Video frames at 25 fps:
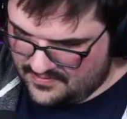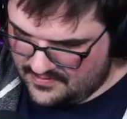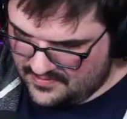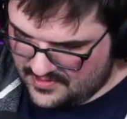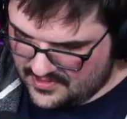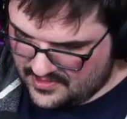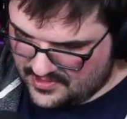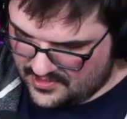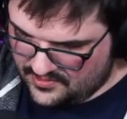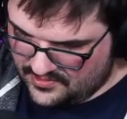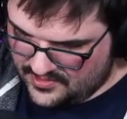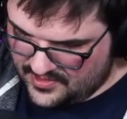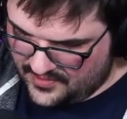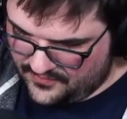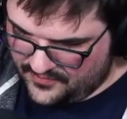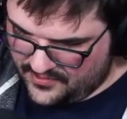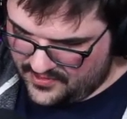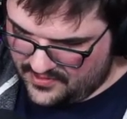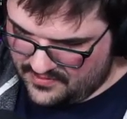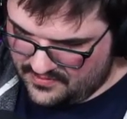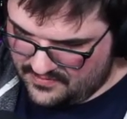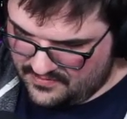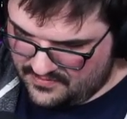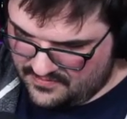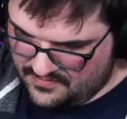It's a little
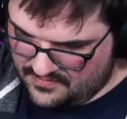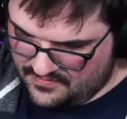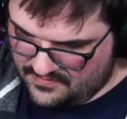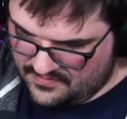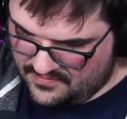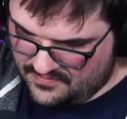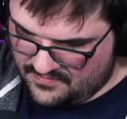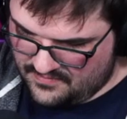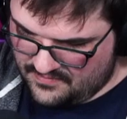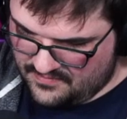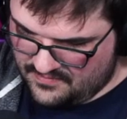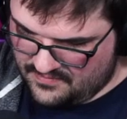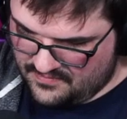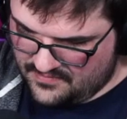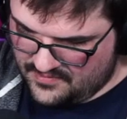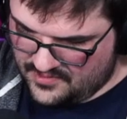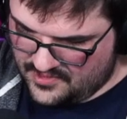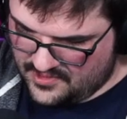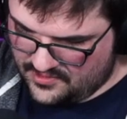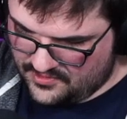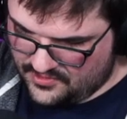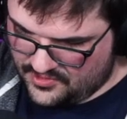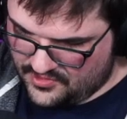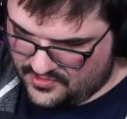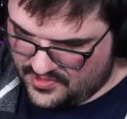different.
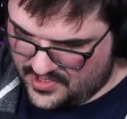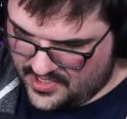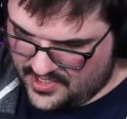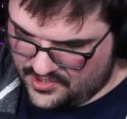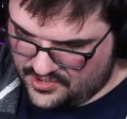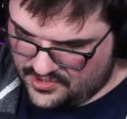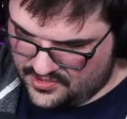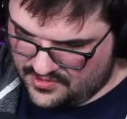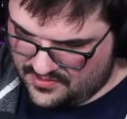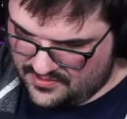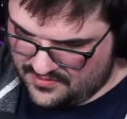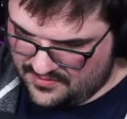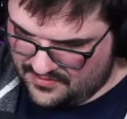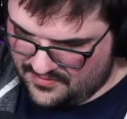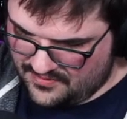It's a little strange.